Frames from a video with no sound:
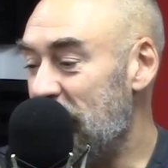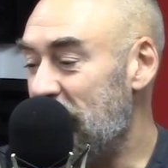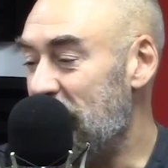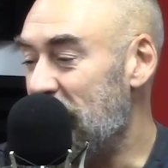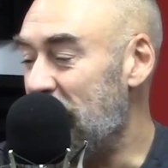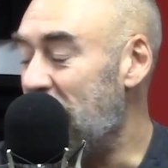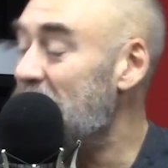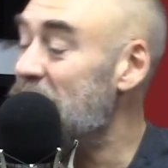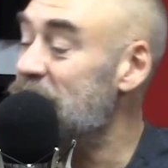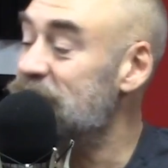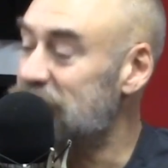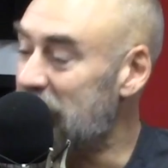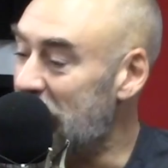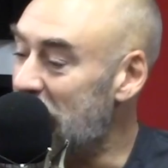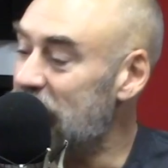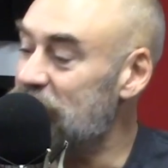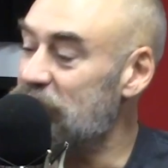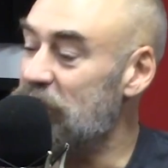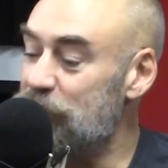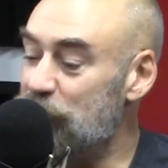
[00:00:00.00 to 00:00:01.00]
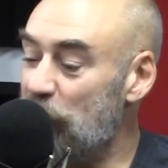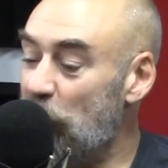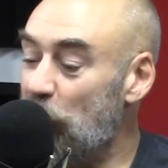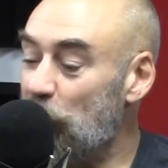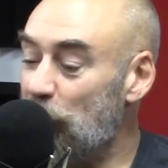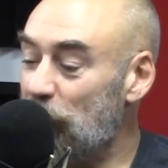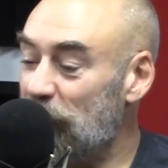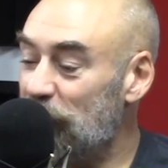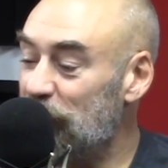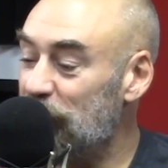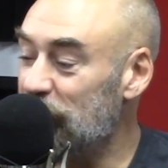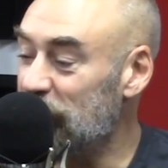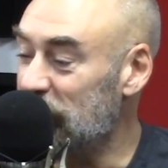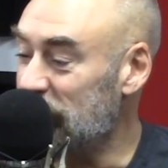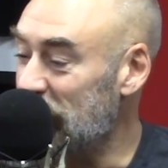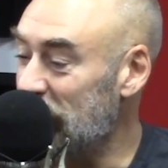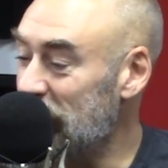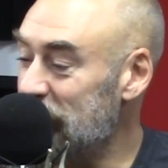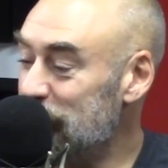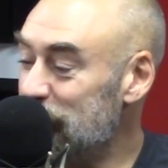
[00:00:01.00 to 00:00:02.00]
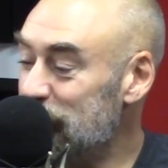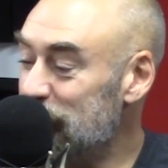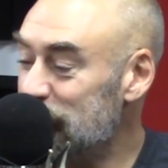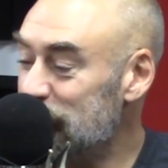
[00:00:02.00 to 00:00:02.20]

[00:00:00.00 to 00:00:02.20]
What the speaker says: And at that moment, the game